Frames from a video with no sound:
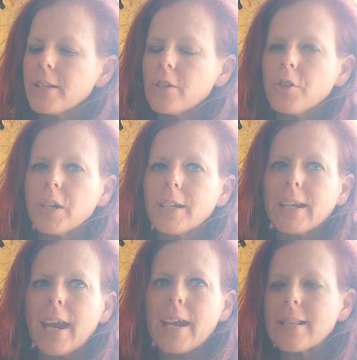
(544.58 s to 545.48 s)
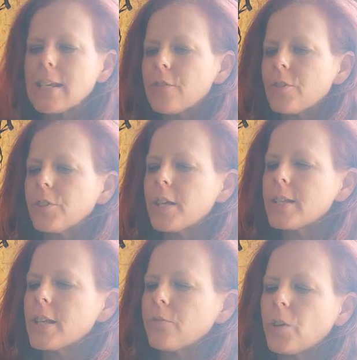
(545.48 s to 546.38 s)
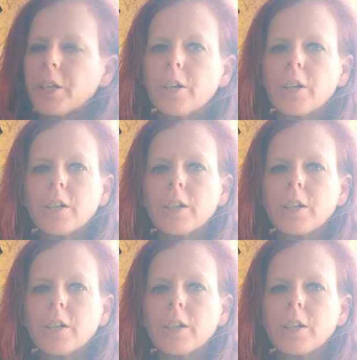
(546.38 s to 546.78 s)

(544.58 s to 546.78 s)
that you can get a casing for this and run it